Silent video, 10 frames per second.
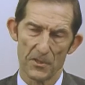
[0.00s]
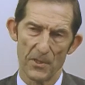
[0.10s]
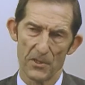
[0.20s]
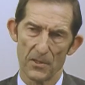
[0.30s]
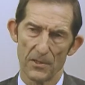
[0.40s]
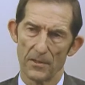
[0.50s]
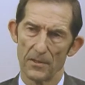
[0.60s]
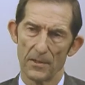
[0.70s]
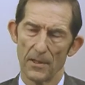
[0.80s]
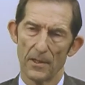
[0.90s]
especially in
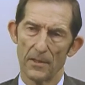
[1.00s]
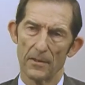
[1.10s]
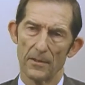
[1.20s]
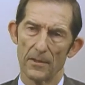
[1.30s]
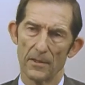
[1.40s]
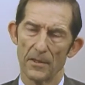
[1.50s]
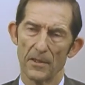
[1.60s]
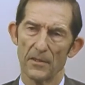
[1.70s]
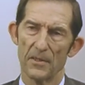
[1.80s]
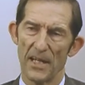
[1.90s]

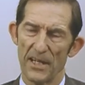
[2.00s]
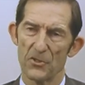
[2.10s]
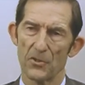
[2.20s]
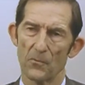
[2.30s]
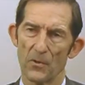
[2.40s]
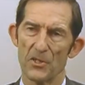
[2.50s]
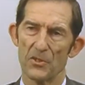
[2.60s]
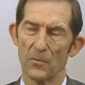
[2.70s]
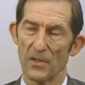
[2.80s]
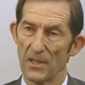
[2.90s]
the Asian
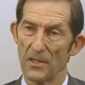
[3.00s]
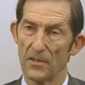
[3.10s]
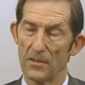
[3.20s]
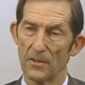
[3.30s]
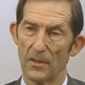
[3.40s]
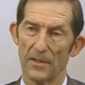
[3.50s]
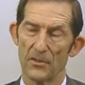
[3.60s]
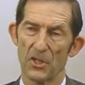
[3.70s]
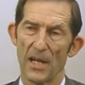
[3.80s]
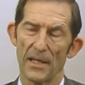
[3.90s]
region with India
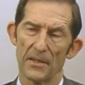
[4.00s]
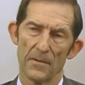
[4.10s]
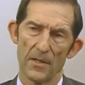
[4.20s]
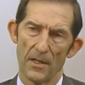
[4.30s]
and China.